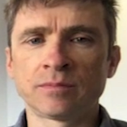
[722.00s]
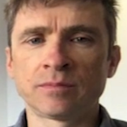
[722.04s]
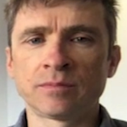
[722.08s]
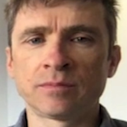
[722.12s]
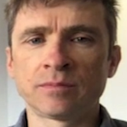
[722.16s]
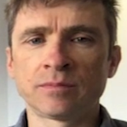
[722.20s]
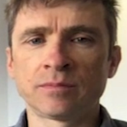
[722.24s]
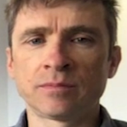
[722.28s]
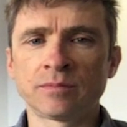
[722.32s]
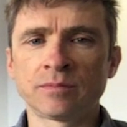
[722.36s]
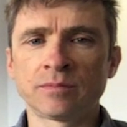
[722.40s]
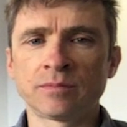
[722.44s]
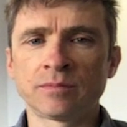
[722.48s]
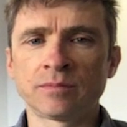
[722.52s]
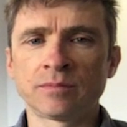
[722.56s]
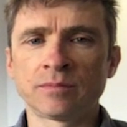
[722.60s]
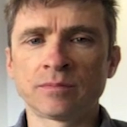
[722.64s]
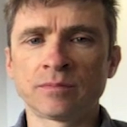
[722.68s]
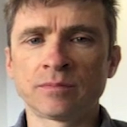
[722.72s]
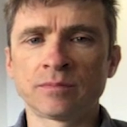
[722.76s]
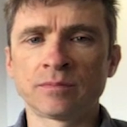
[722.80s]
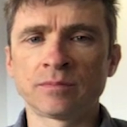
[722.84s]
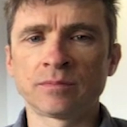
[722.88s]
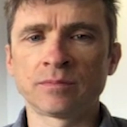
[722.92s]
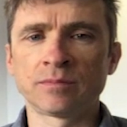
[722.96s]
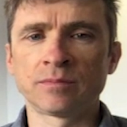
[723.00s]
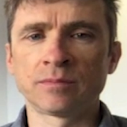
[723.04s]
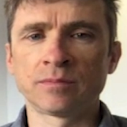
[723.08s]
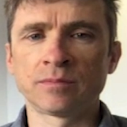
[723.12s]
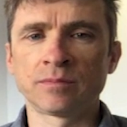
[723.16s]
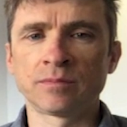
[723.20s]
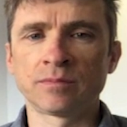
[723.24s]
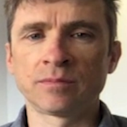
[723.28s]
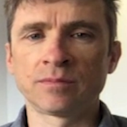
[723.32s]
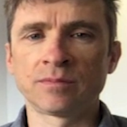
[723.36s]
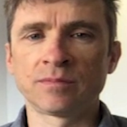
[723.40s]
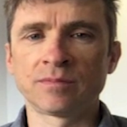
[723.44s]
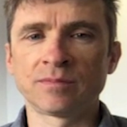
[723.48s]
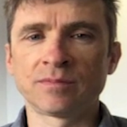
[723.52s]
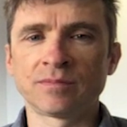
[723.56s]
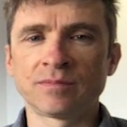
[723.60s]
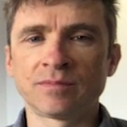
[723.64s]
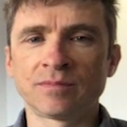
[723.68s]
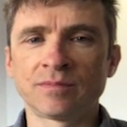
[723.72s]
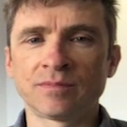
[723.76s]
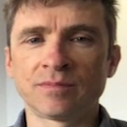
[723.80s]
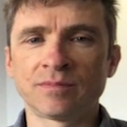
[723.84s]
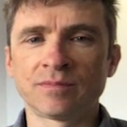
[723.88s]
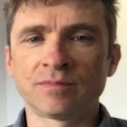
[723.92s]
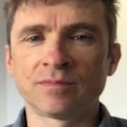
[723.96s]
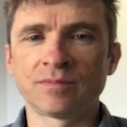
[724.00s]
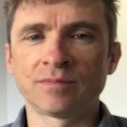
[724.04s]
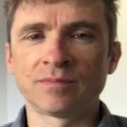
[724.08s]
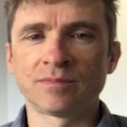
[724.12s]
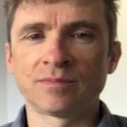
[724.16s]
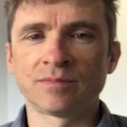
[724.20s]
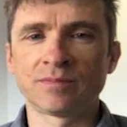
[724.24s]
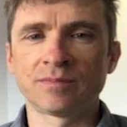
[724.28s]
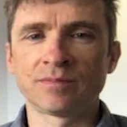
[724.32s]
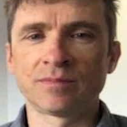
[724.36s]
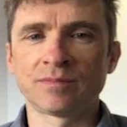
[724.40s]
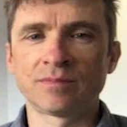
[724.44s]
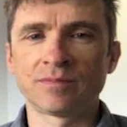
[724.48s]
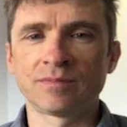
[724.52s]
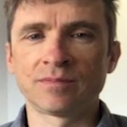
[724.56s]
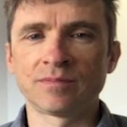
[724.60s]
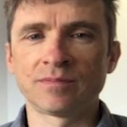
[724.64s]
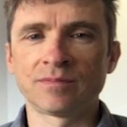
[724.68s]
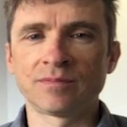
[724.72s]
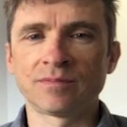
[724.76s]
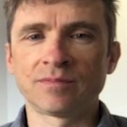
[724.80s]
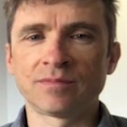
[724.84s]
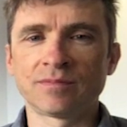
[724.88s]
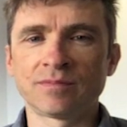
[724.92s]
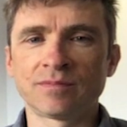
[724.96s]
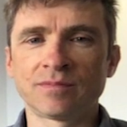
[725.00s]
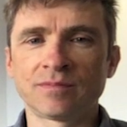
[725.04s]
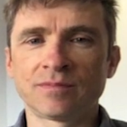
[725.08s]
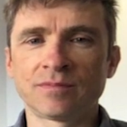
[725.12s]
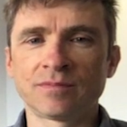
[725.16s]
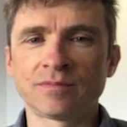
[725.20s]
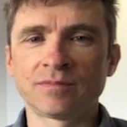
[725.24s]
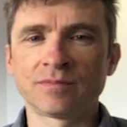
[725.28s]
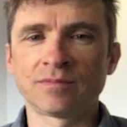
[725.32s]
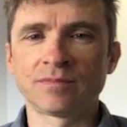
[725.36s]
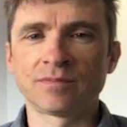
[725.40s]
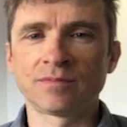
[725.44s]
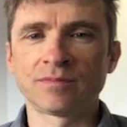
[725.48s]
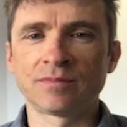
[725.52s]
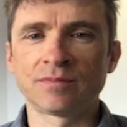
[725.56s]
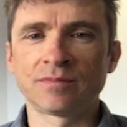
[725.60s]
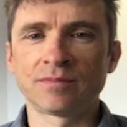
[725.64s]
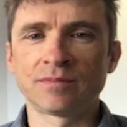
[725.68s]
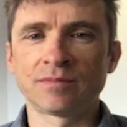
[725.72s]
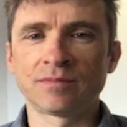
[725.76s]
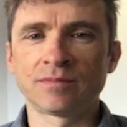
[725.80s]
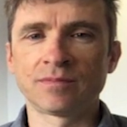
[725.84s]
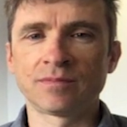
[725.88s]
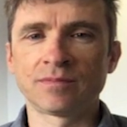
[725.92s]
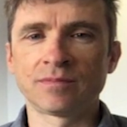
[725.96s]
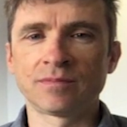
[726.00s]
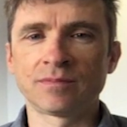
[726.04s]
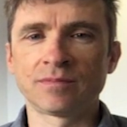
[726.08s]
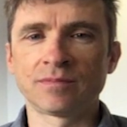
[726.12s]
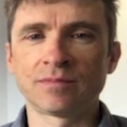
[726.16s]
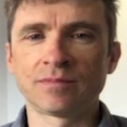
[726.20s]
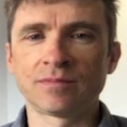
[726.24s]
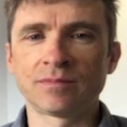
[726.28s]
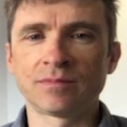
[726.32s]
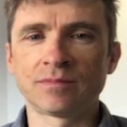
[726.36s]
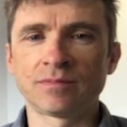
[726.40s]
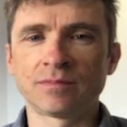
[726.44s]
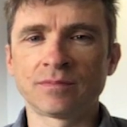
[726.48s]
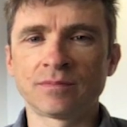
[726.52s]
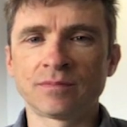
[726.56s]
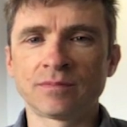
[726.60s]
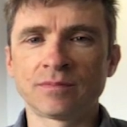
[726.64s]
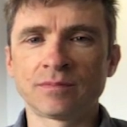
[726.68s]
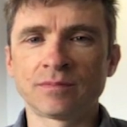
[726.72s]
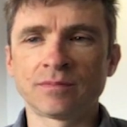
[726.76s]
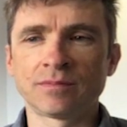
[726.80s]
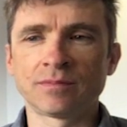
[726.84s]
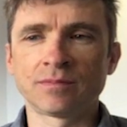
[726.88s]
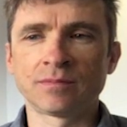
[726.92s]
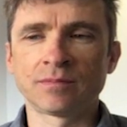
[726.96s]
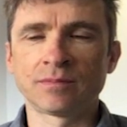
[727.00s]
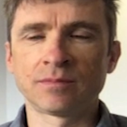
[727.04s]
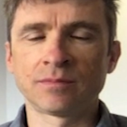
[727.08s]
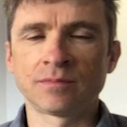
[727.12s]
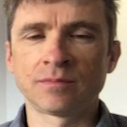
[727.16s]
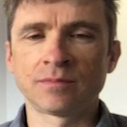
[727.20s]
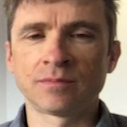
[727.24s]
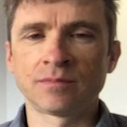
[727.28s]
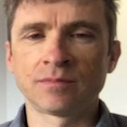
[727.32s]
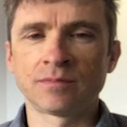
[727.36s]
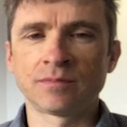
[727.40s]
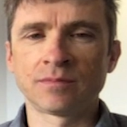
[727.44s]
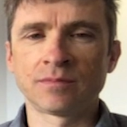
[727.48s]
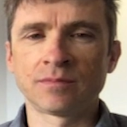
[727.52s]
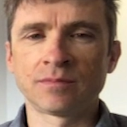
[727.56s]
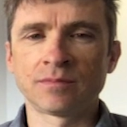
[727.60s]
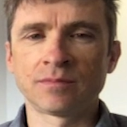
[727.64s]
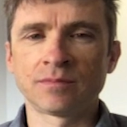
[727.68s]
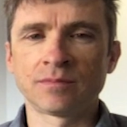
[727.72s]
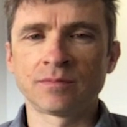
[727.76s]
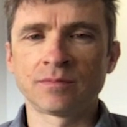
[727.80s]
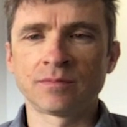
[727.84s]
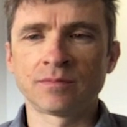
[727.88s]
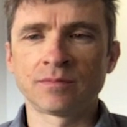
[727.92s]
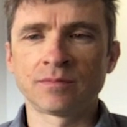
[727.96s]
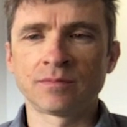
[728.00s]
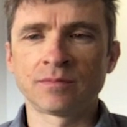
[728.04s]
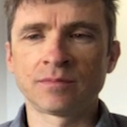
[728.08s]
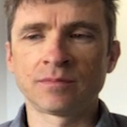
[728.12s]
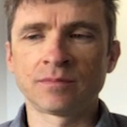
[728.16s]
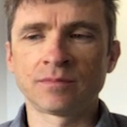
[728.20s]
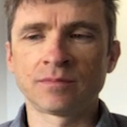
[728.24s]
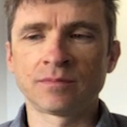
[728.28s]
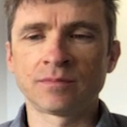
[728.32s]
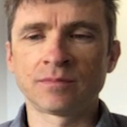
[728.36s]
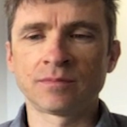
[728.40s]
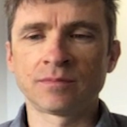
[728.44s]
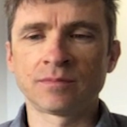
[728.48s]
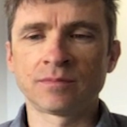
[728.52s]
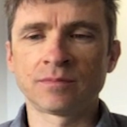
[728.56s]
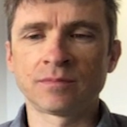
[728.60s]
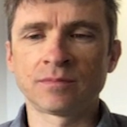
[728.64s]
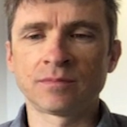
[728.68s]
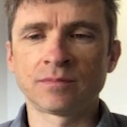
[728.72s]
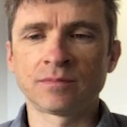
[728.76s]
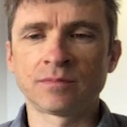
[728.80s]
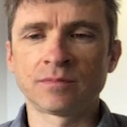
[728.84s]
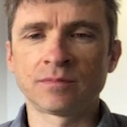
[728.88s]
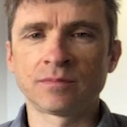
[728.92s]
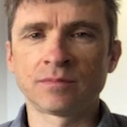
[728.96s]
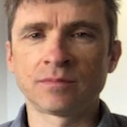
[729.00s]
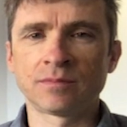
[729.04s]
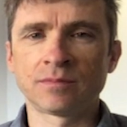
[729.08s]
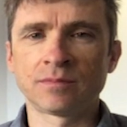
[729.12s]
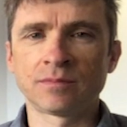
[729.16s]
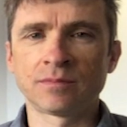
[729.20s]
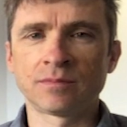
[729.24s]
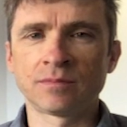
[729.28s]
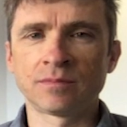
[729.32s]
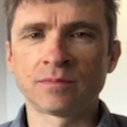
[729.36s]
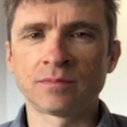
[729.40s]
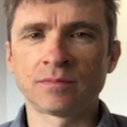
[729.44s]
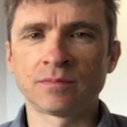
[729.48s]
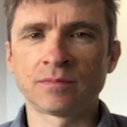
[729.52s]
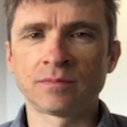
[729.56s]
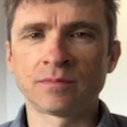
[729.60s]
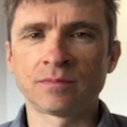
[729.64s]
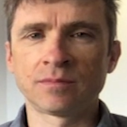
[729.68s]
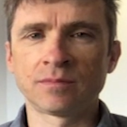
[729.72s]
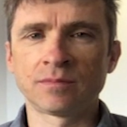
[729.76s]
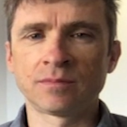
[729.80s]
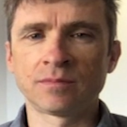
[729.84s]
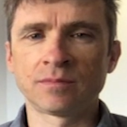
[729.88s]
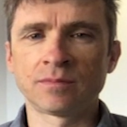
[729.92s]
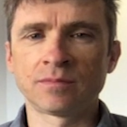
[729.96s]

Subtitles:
(silent)